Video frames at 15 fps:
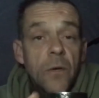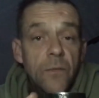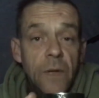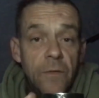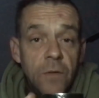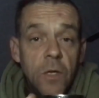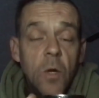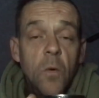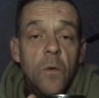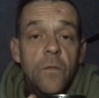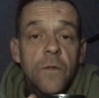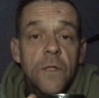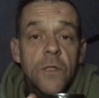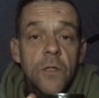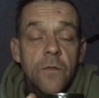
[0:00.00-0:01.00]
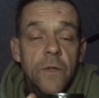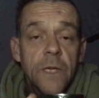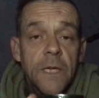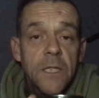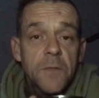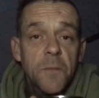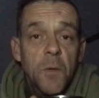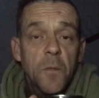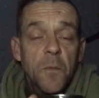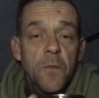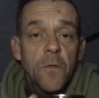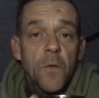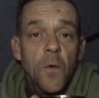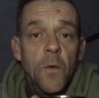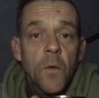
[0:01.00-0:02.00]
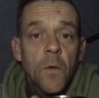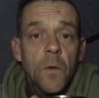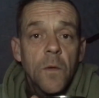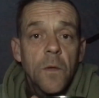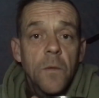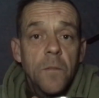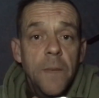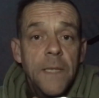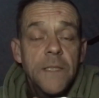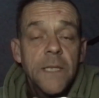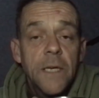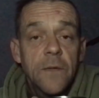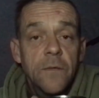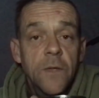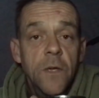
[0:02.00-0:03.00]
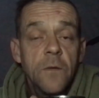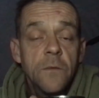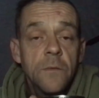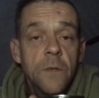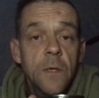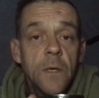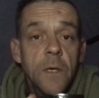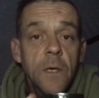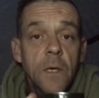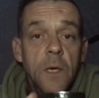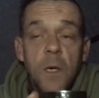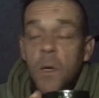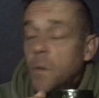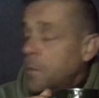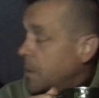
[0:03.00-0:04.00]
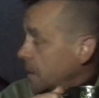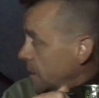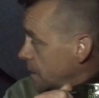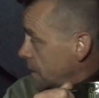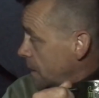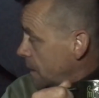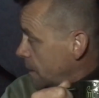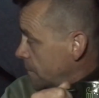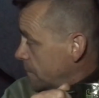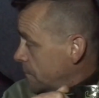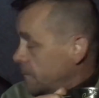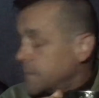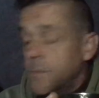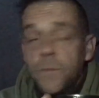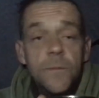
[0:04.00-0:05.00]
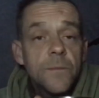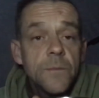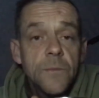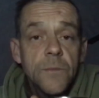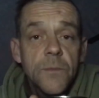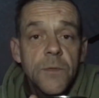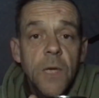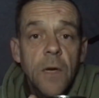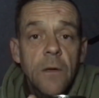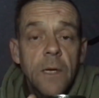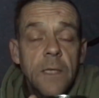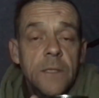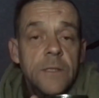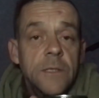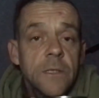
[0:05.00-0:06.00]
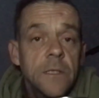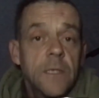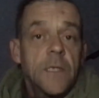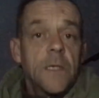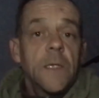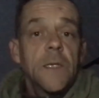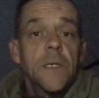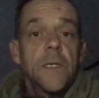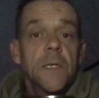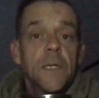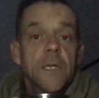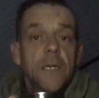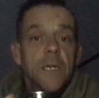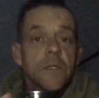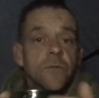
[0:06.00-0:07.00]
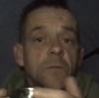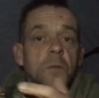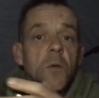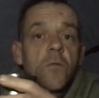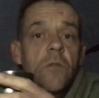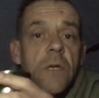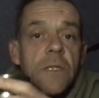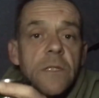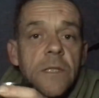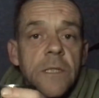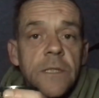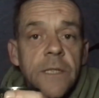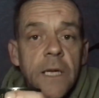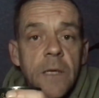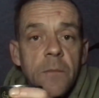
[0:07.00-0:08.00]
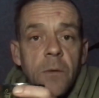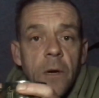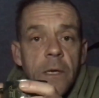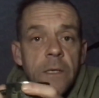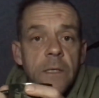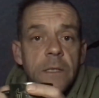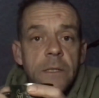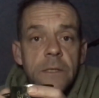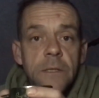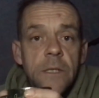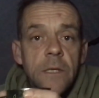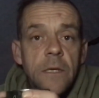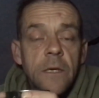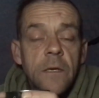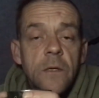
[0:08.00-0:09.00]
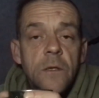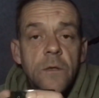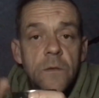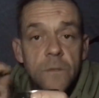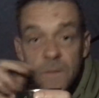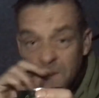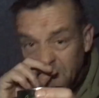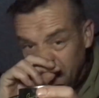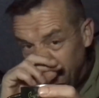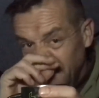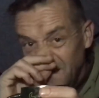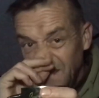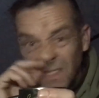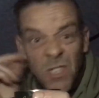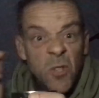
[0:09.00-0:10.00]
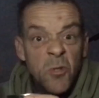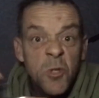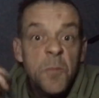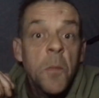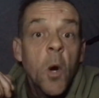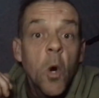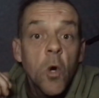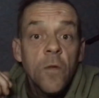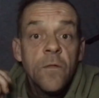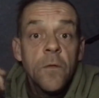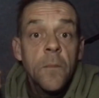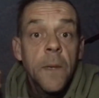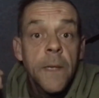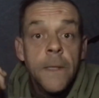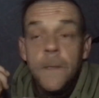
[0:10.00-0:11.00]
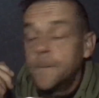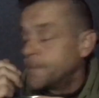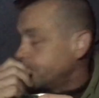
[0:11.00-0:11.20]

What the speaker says: Never caught a fish off of that spot before. Ben's had a few, but so that's even more reason to celebrate. Is a new spot for me.